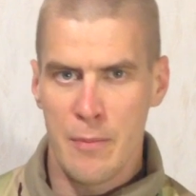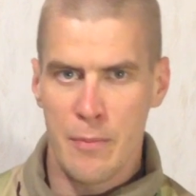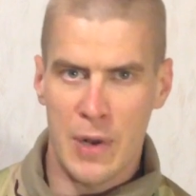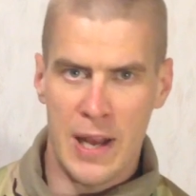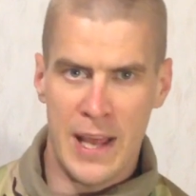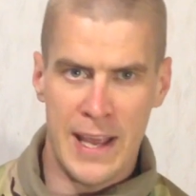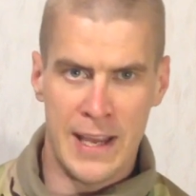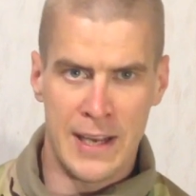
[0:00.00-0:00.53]

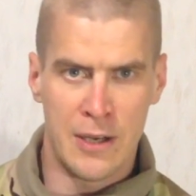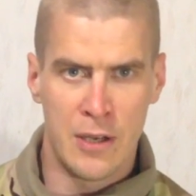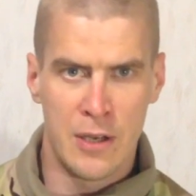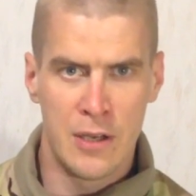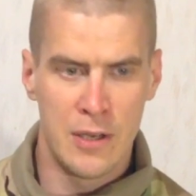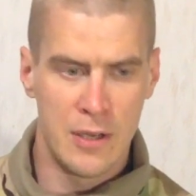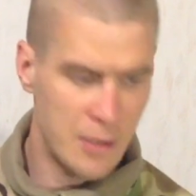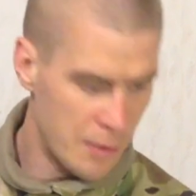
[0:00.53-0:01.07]
plain
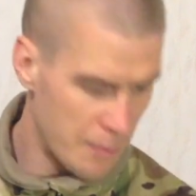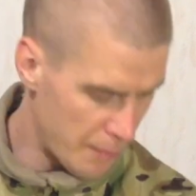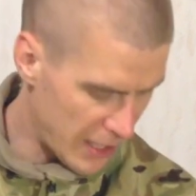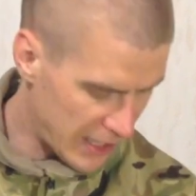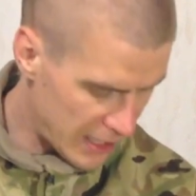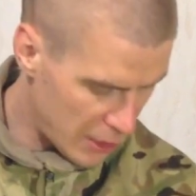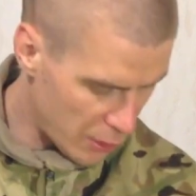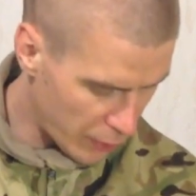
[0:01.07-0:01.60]

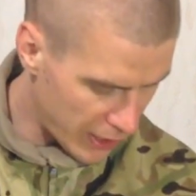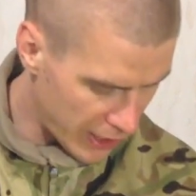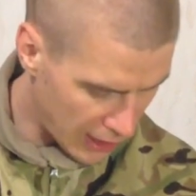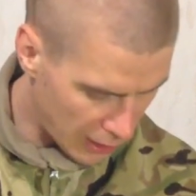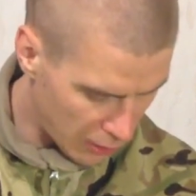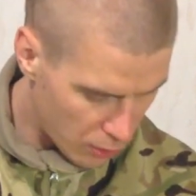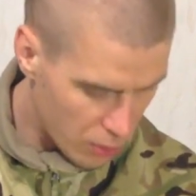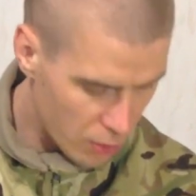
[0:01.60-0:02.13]

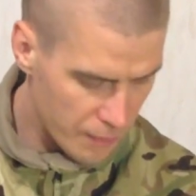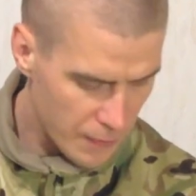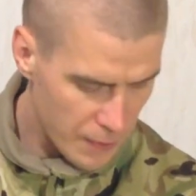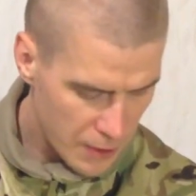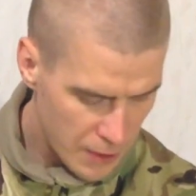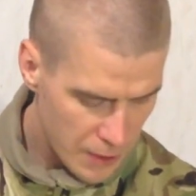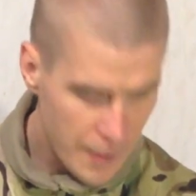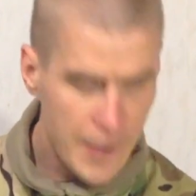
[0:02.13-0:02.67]
material
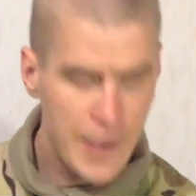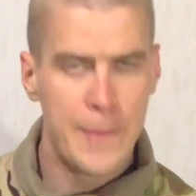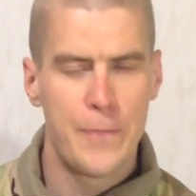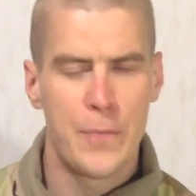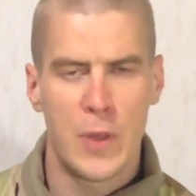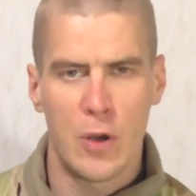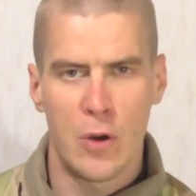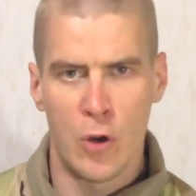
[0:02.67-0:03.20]

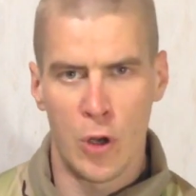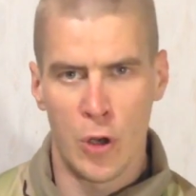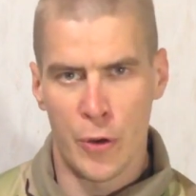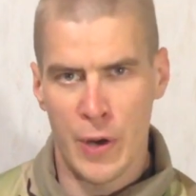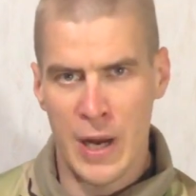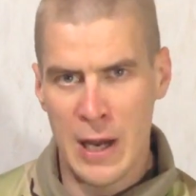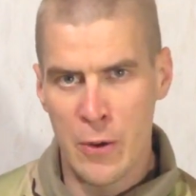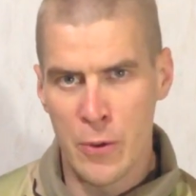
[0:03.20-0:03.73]
all
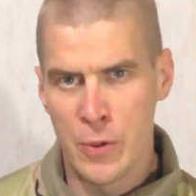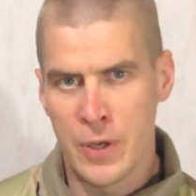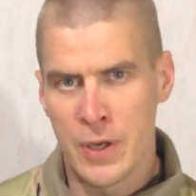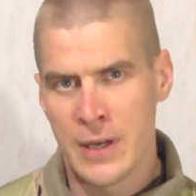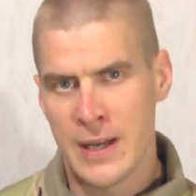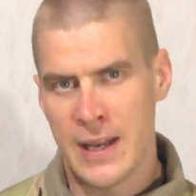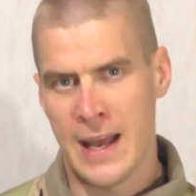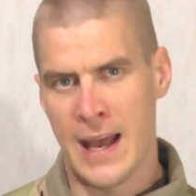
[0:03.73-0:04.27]
around
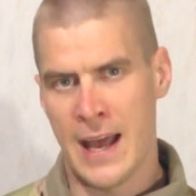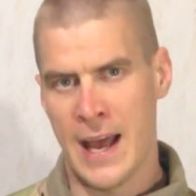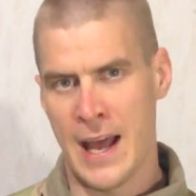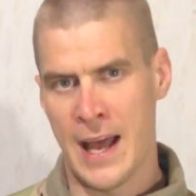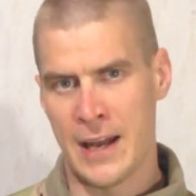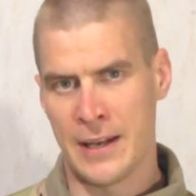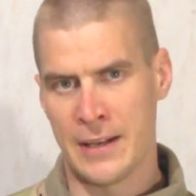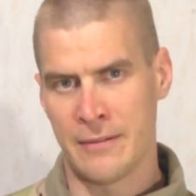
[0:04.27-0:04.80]

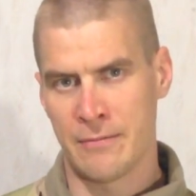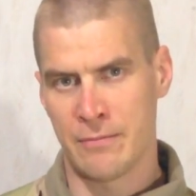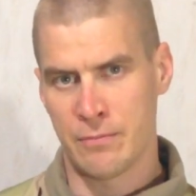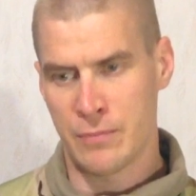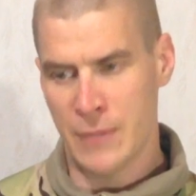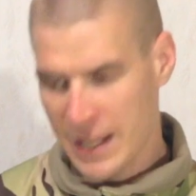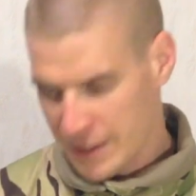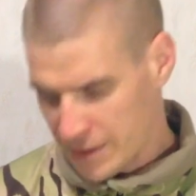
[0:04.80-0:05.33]
and
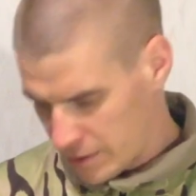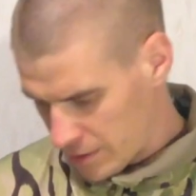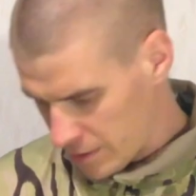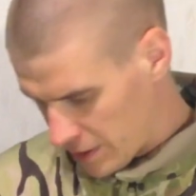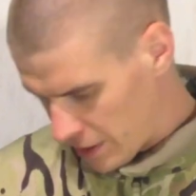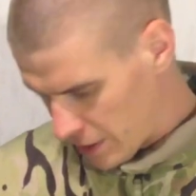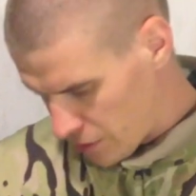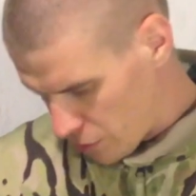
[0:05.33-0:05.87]
that
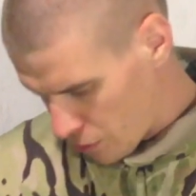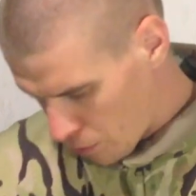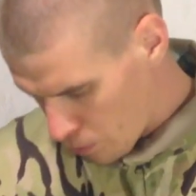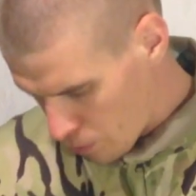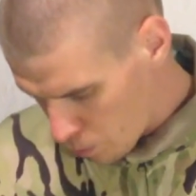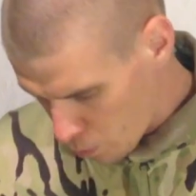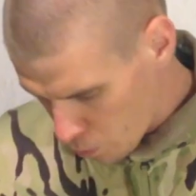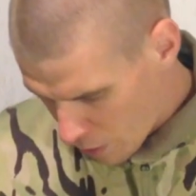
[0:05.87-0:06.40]
is the
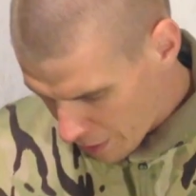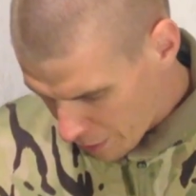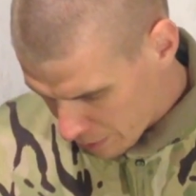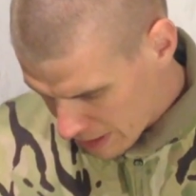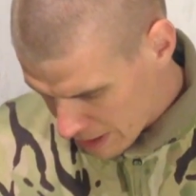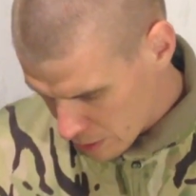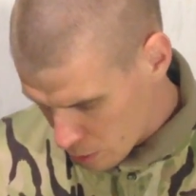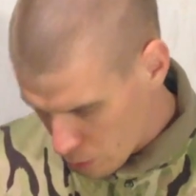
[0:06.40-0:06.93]
one
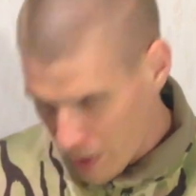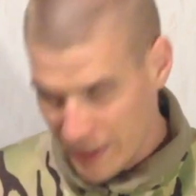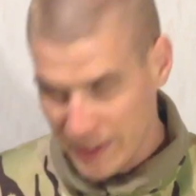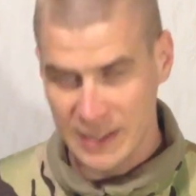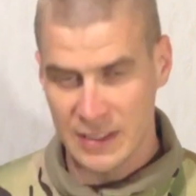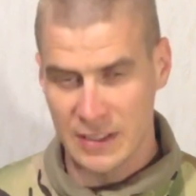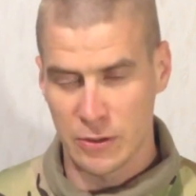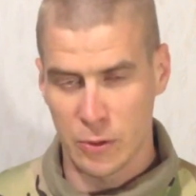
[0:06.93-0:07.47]
reason why
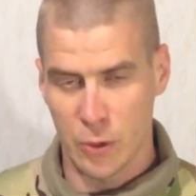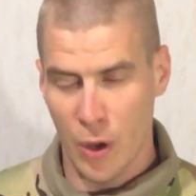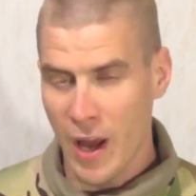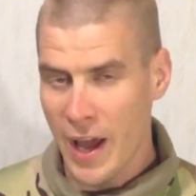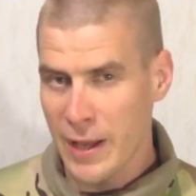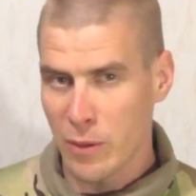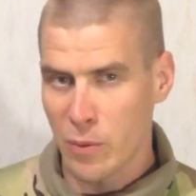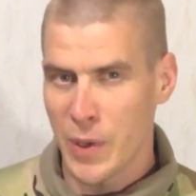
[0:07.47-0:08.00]
this is so
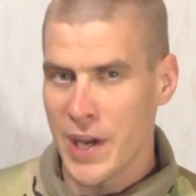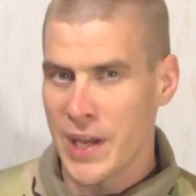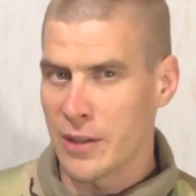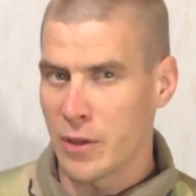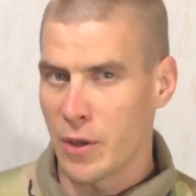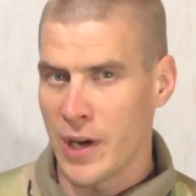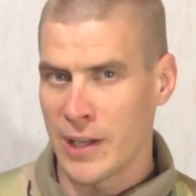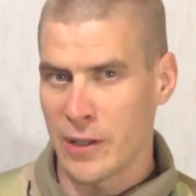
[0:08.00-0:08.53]
lightweight.
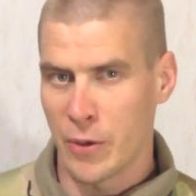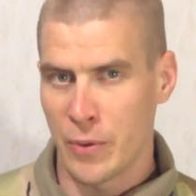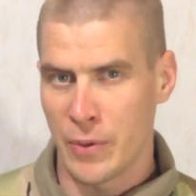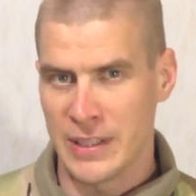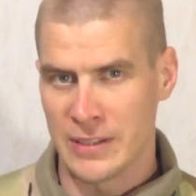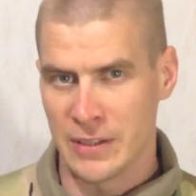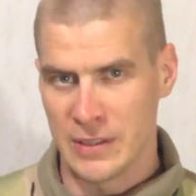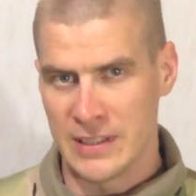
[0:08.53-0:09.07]
The other
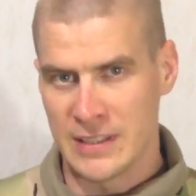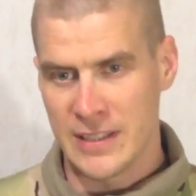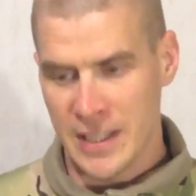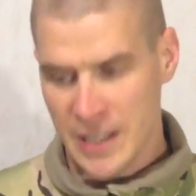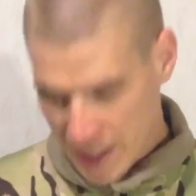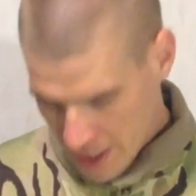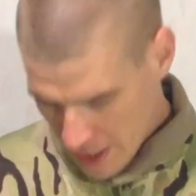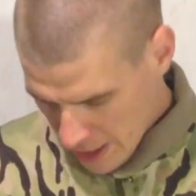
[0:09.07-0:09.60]
reason is that